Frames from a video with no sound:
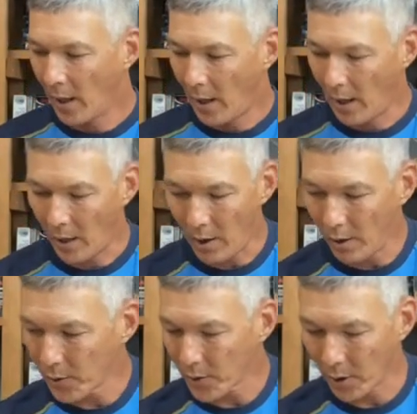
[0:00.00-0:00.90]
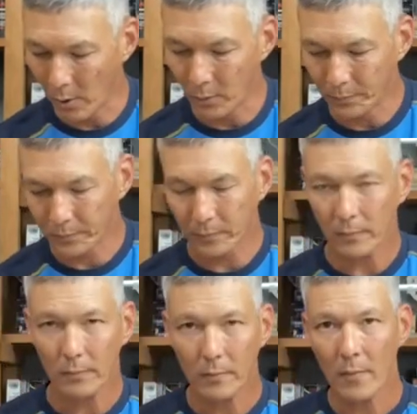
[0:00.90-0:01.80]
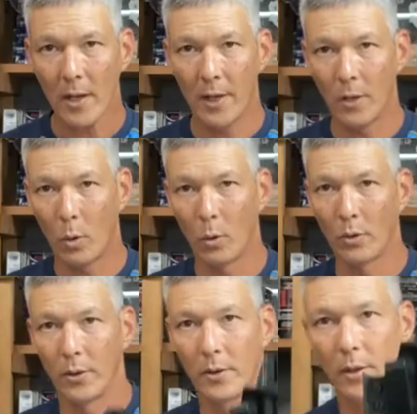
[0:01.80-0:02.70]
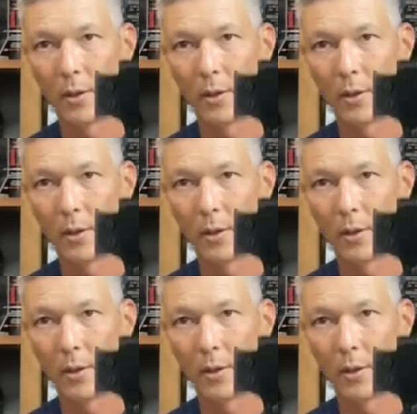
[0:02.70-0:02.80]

I also had ordered